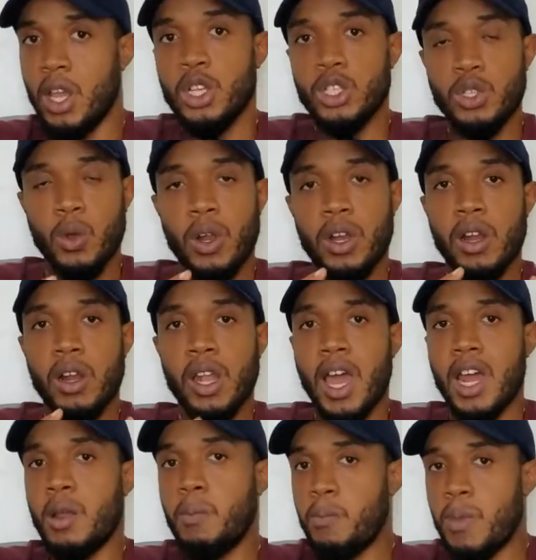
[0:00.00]
So there are a
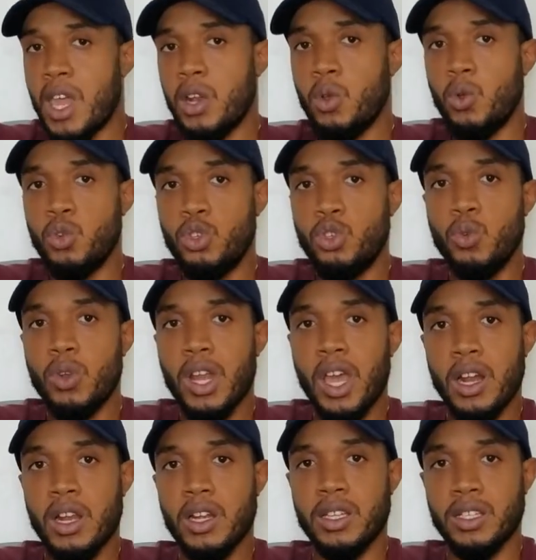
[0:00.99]
lot of men who do
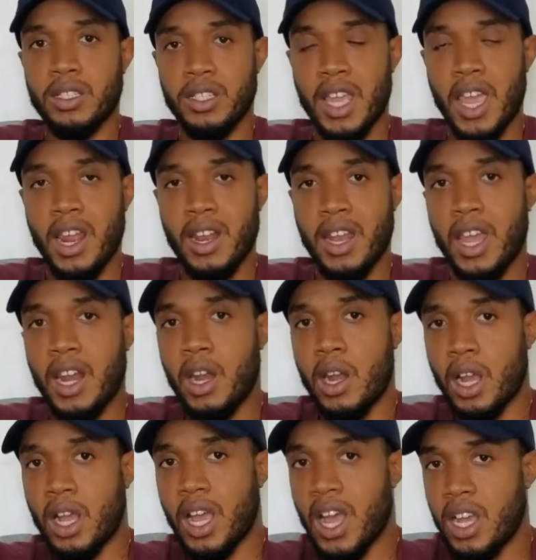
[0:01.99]
not understand that and
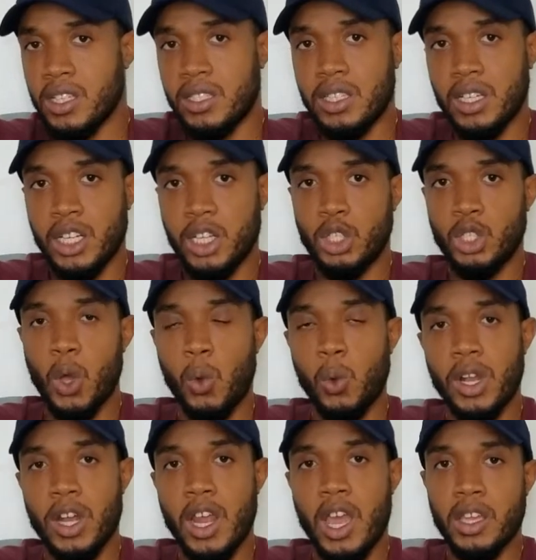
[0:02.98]
are constantly
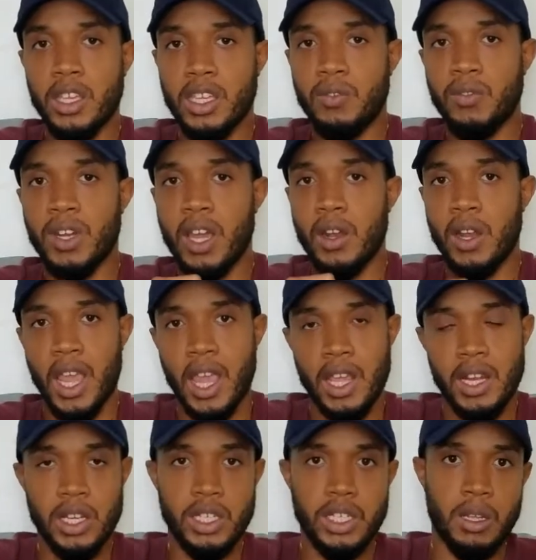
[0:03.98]
doling out, giving out
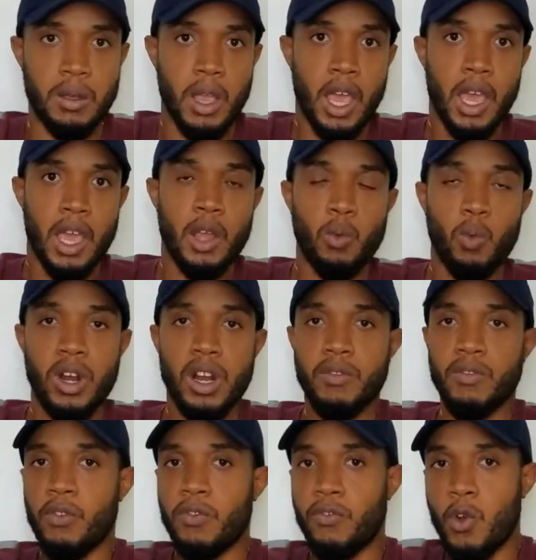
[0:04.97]
energy in
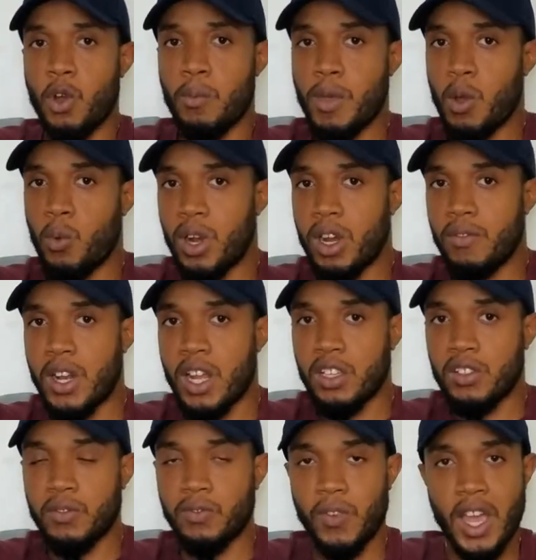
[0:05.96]
whatever format, whether
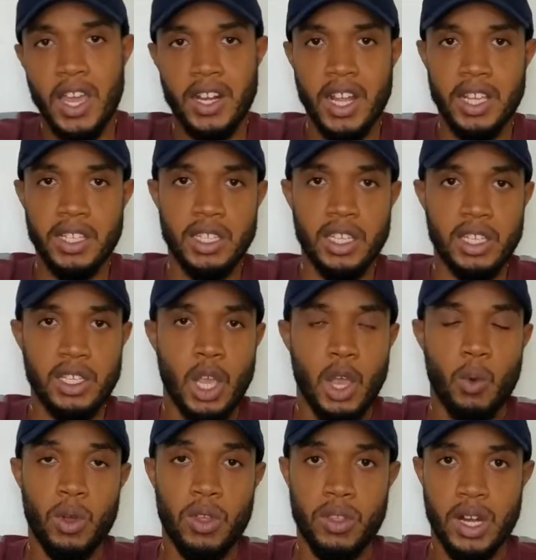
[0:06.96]
that's finances,
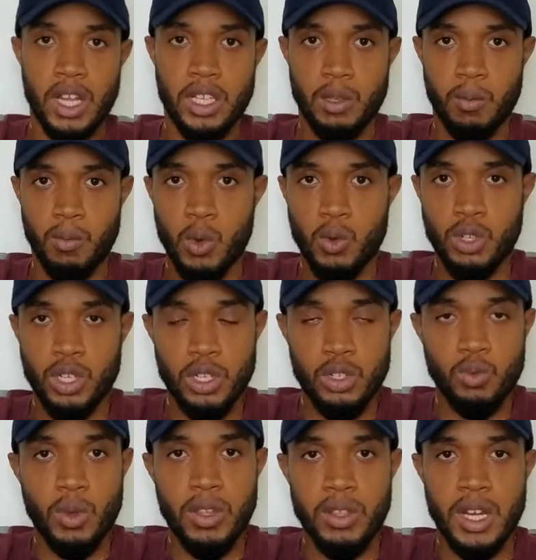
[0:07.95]
whether that's emotions,
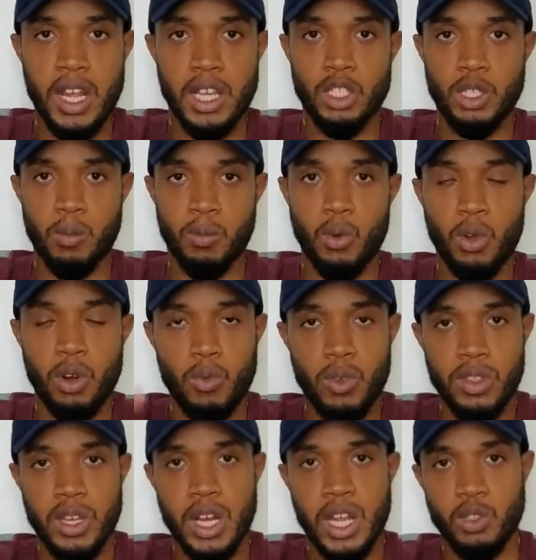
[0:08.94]
whether that's support,
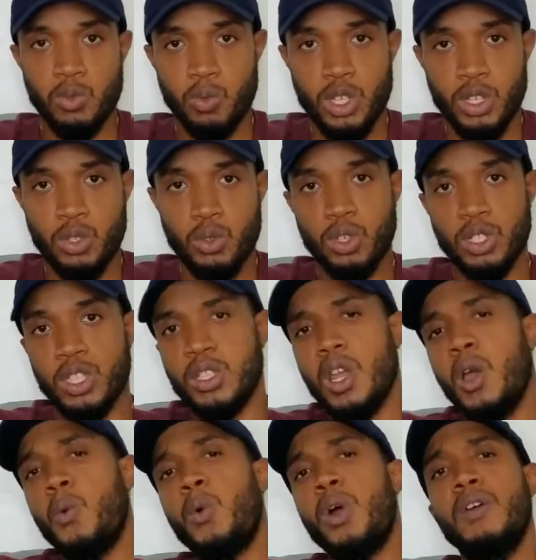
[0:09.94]
whether that's resources,
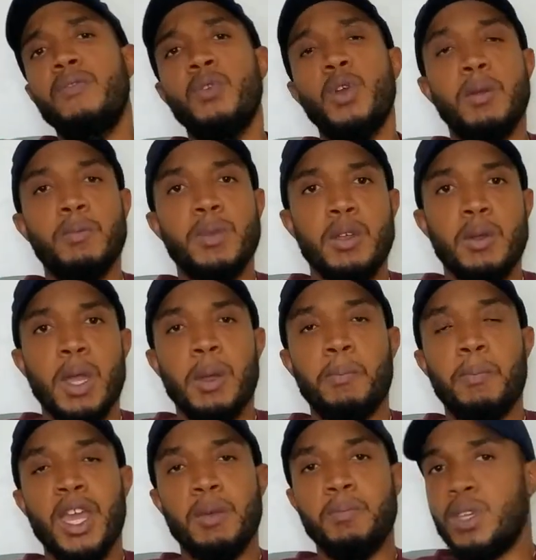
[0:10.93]
whatever it
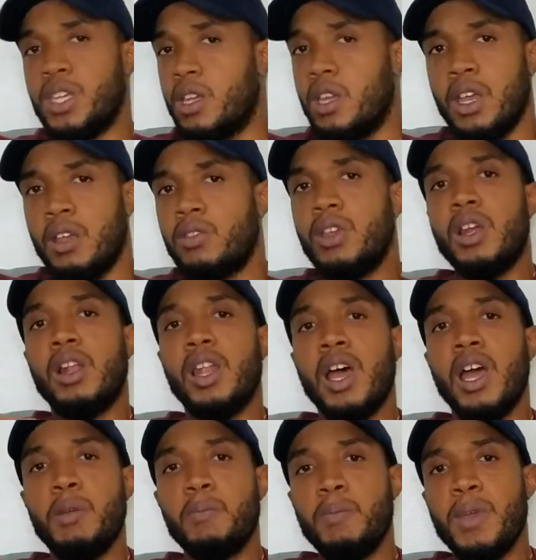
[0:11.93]
may be. There are a
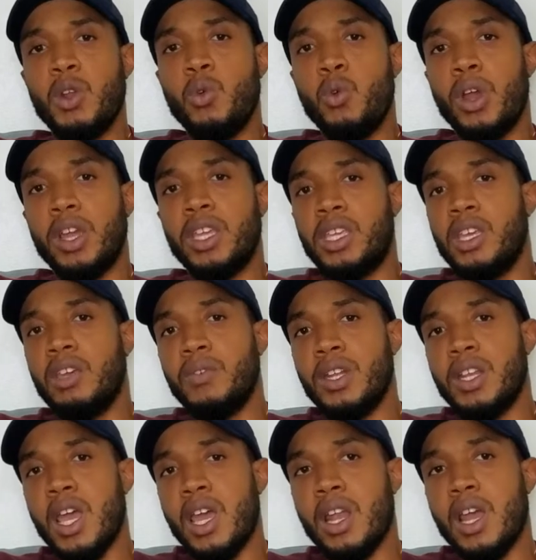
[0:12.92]
lot of men who are giving
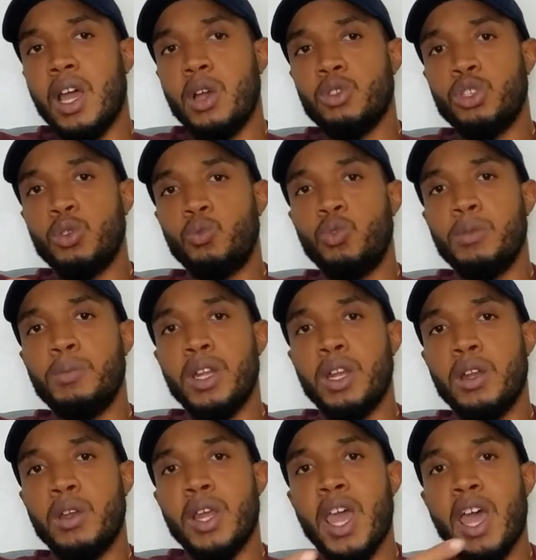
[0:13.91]
that out to women
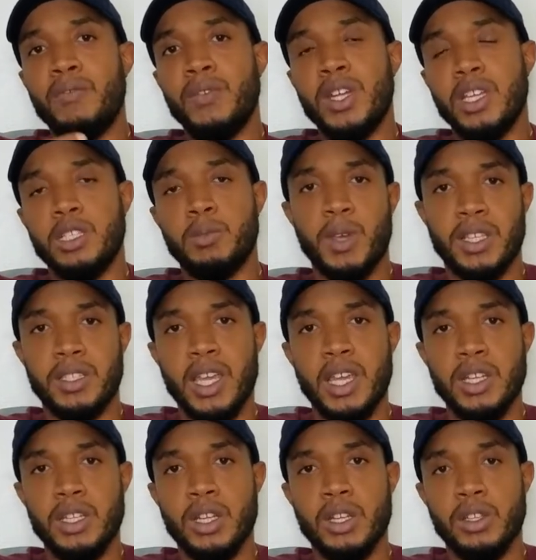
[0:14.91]
and are having
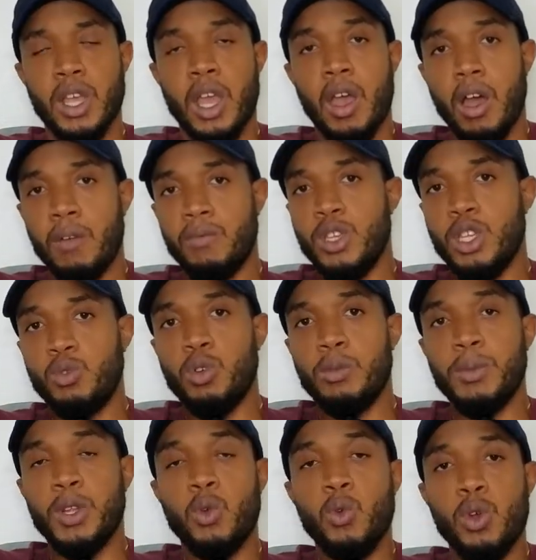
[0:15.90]
expectations of these
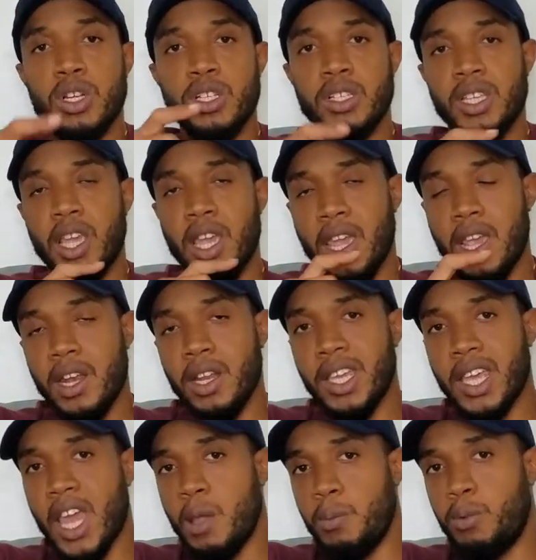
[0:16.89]
women who are just
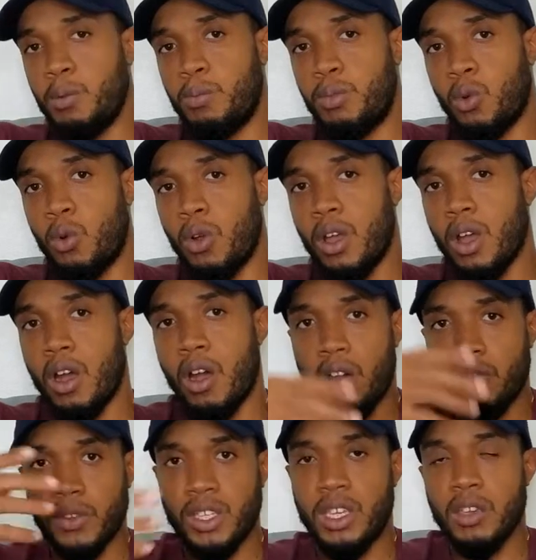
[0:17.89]
incapable
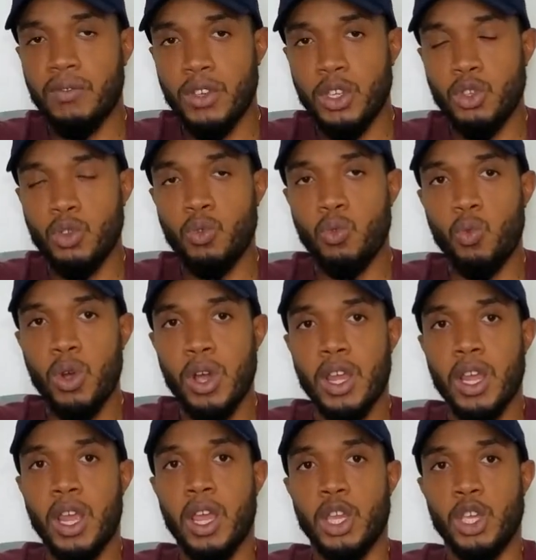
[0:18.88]
of giving you
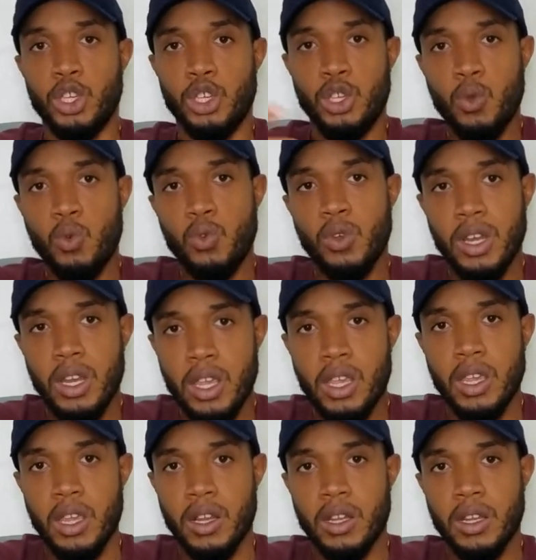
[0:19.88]
what you
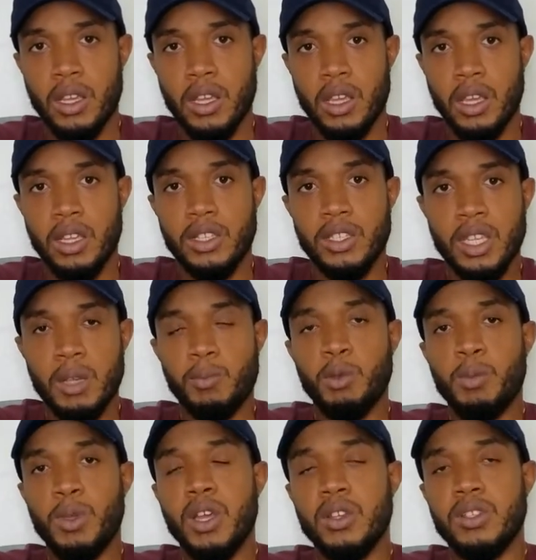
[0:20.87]
need, simply
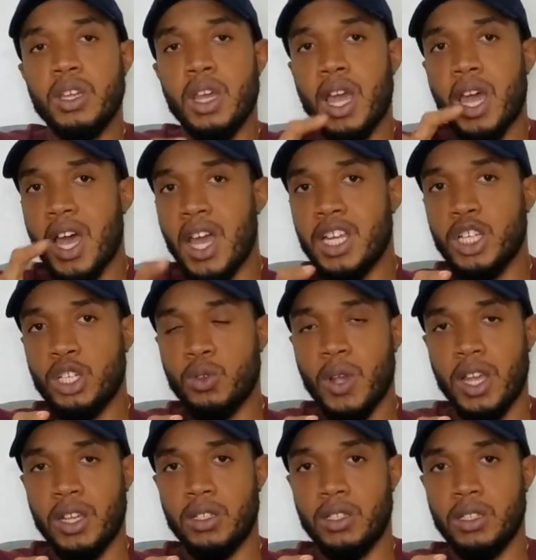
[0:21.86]
because they're high
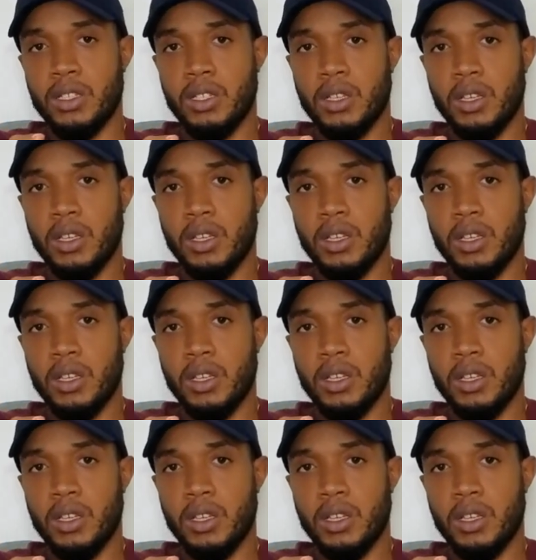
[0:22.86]
stress.